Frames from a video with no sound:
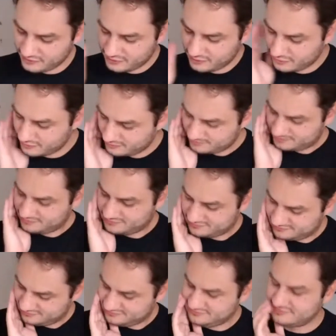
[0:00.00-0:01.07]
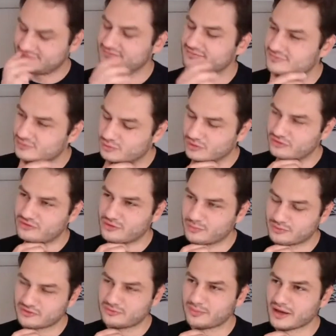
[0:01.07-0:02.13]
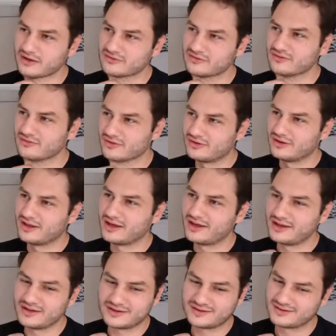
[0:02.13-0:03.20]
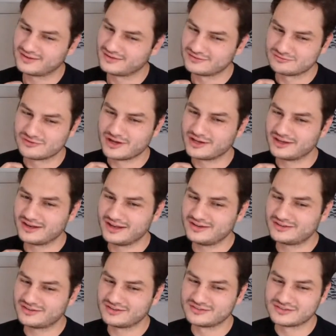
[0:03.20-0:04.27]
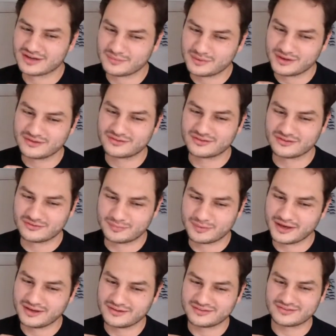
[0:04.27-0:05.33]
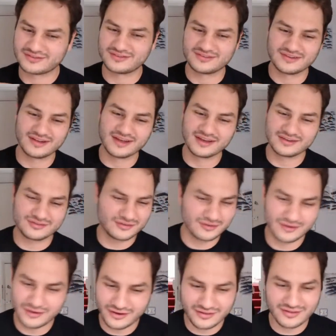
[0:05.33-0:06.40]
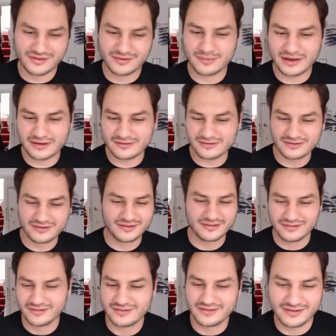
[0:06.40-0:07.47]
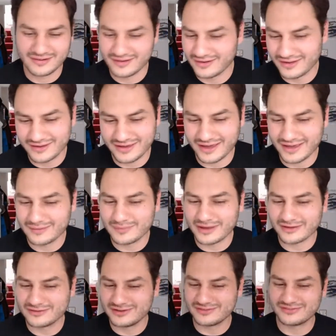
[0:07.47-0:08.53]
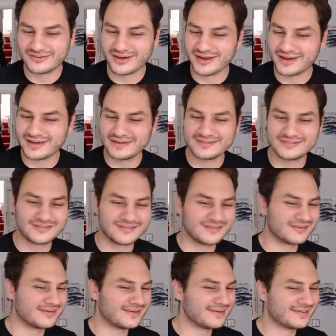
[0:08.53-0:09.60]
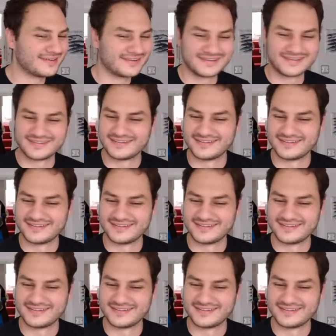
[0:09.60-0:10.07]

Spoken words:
your perspective on like regulation coming into the space? Like, do you know anything about like AML D5 or?